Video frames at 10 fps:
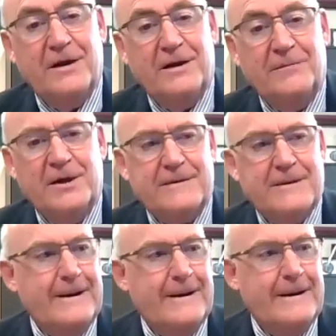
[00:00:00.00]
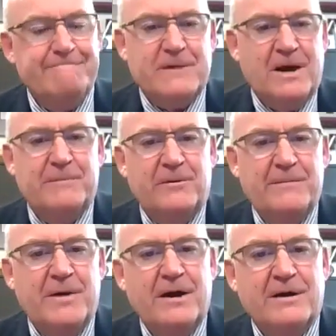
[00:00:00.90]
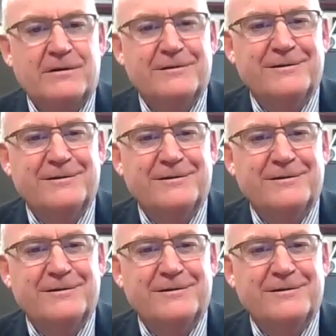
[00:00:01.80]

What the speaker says: and I'm like, I'll be right back.